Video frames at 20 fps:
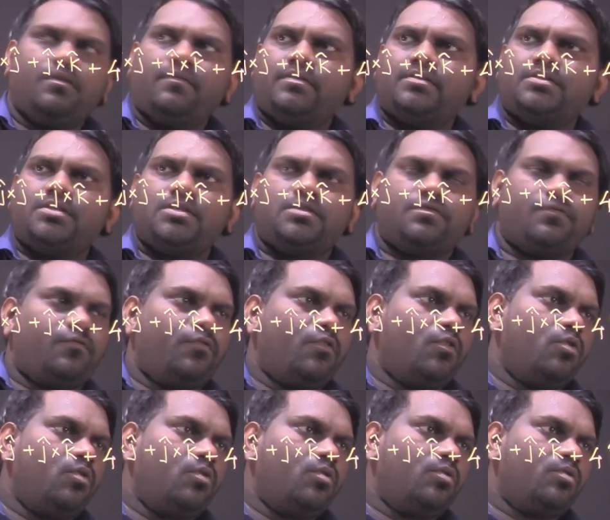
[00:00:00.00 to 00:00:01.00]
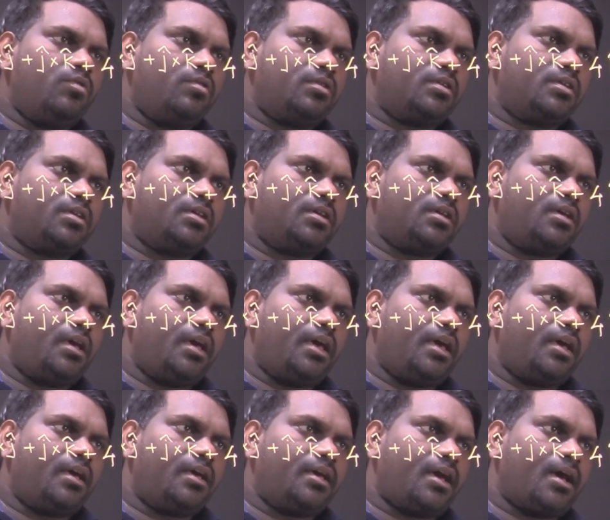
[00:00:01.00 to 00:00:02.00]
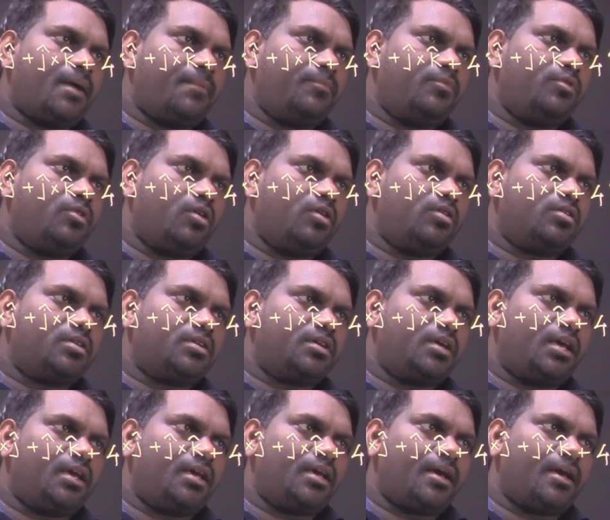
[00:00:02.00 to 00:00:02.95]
which is 4 k cap dot k